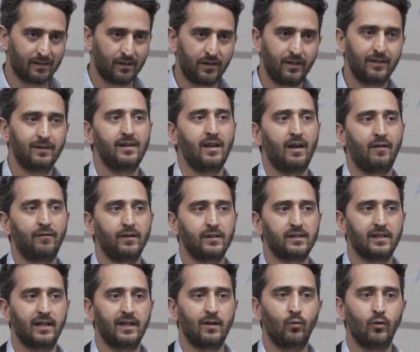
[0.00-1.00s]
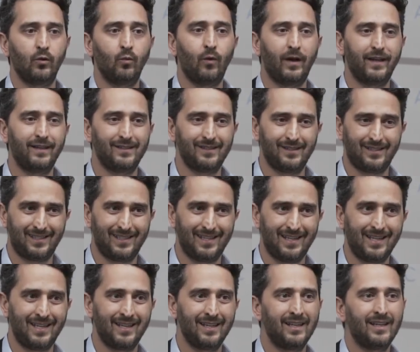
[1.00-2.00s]
I think the FSA will wait and
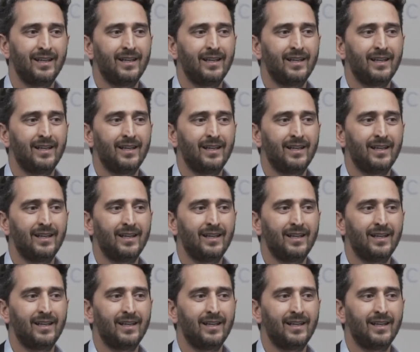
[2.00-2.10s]
see